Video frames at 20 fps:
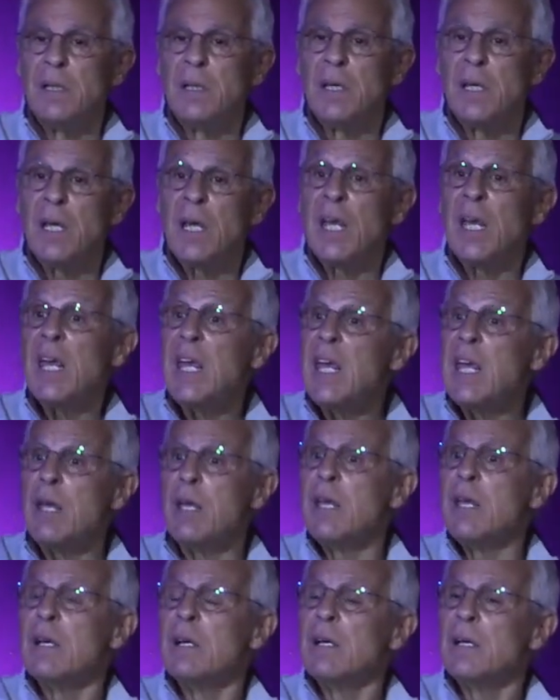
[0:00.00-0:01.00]

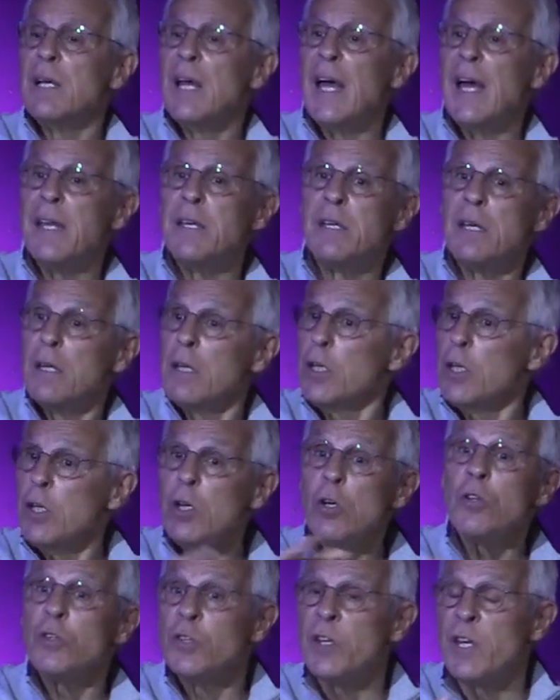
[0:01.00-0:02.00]
He had
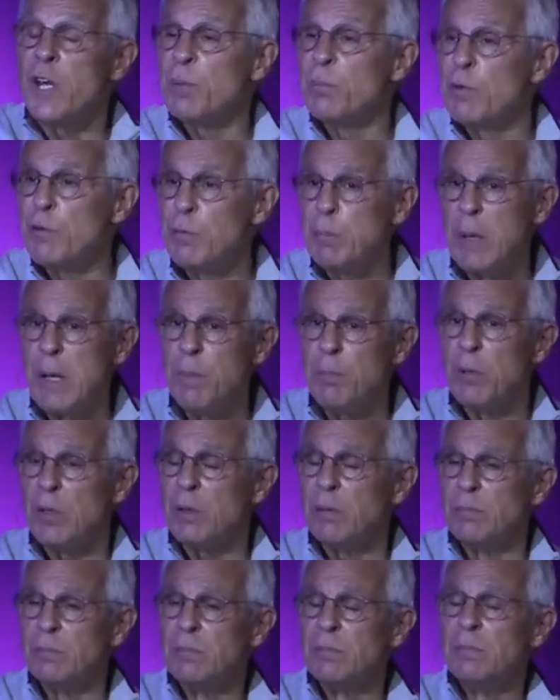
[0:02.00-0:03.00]
killed a number of people
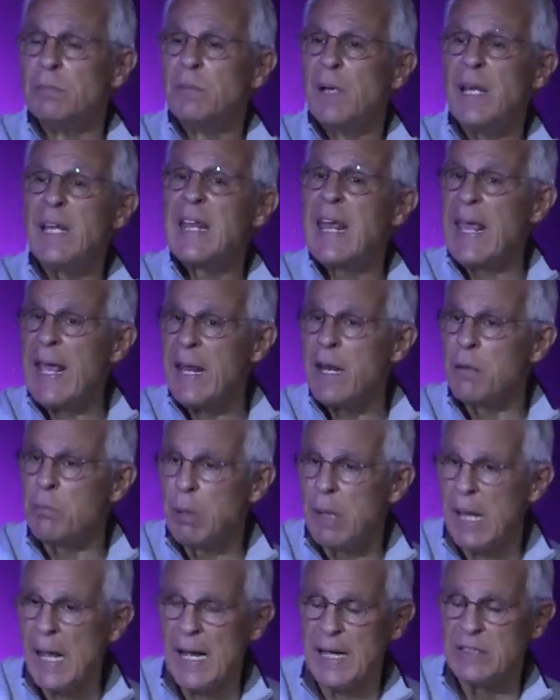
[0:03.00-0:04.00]
and
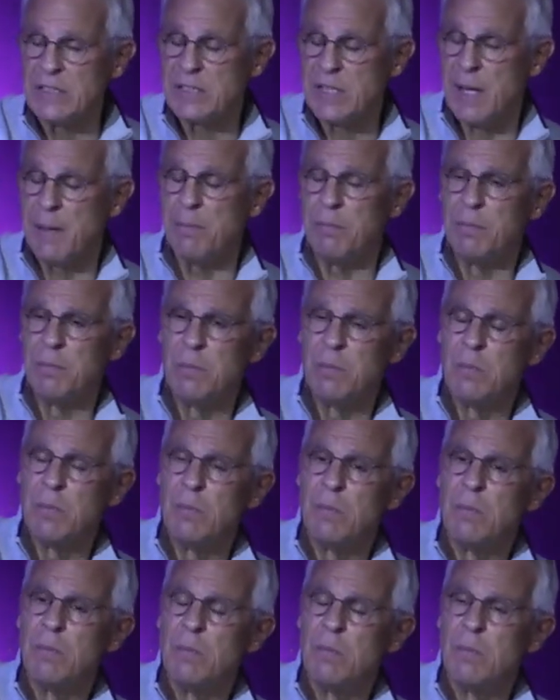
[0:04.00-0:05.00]
cannibalized them.
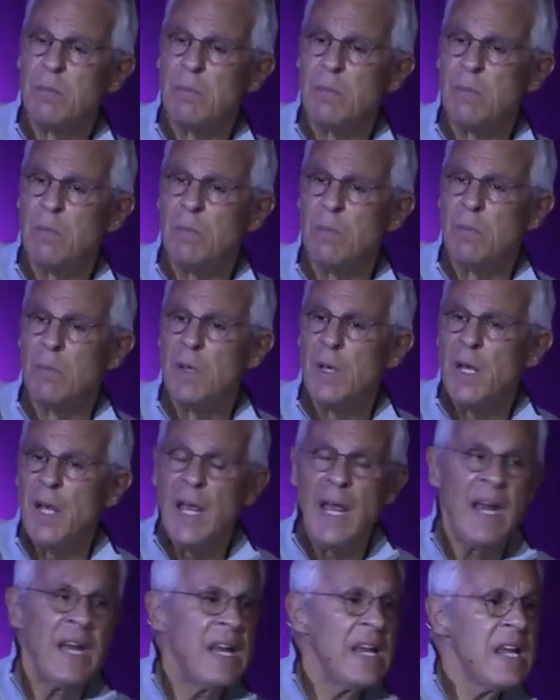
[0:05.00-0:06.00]

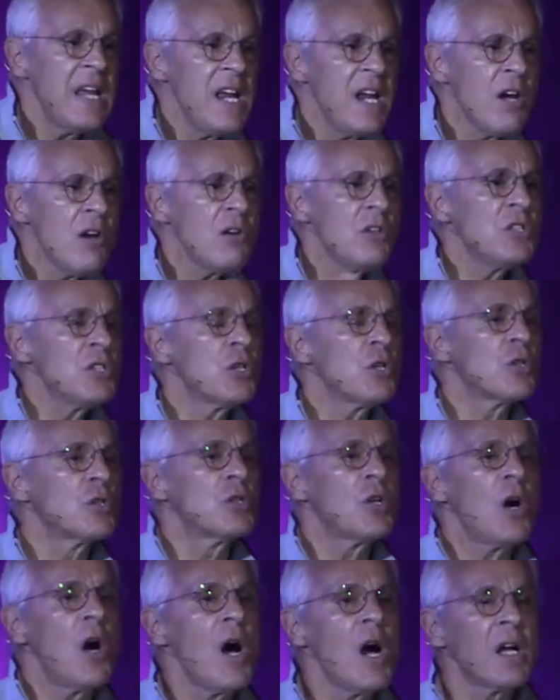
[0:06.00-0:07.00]
And he hears her
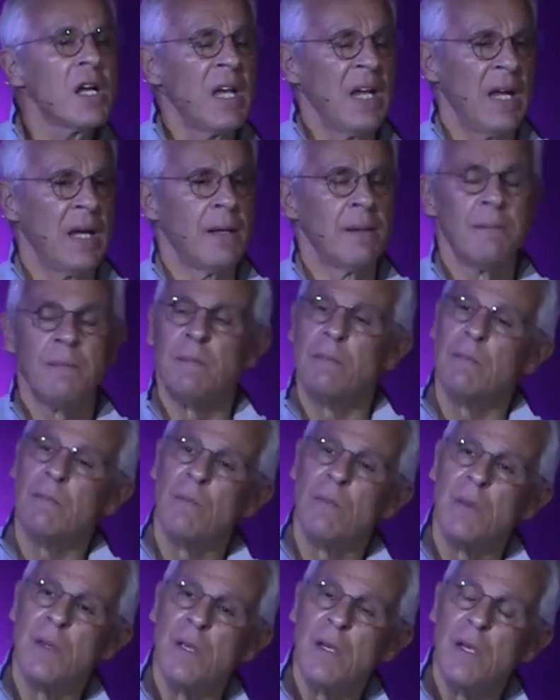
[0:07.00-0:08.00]
talking
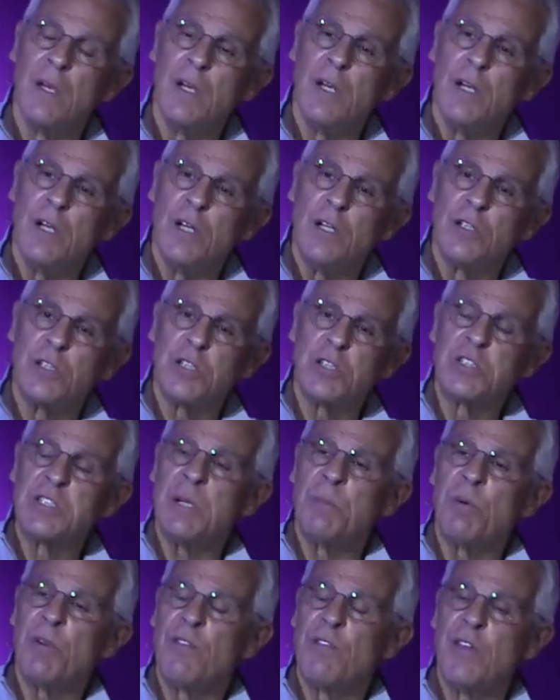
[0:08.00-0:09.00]
to
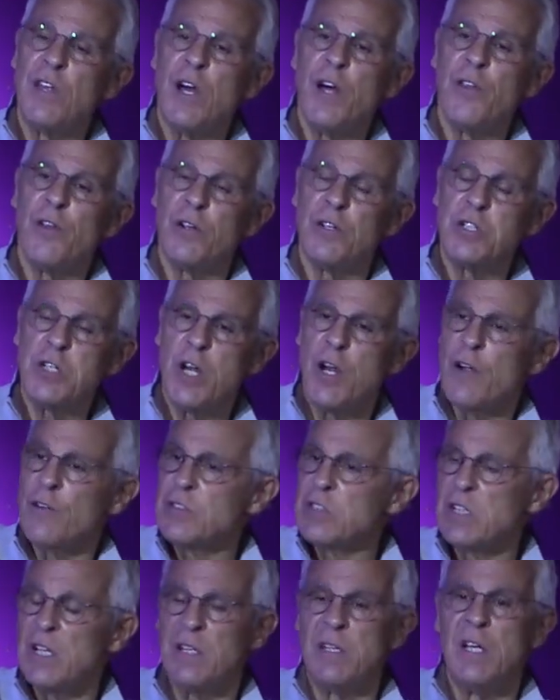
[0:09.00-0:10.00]
some of the other
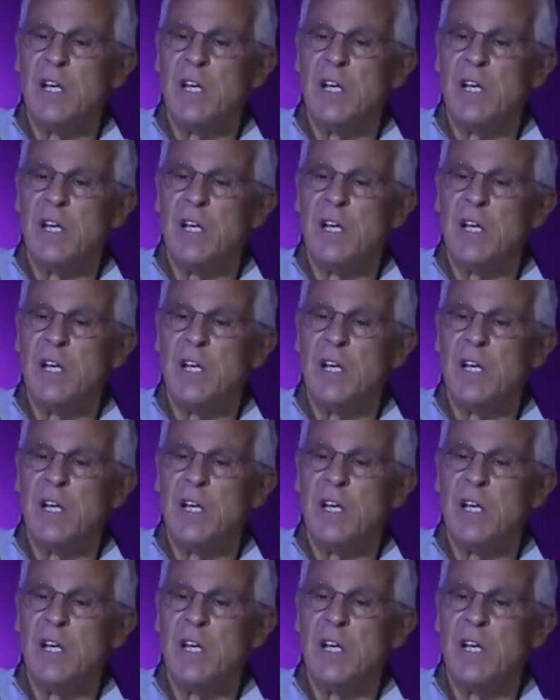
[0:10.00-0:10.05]
sheriffs, and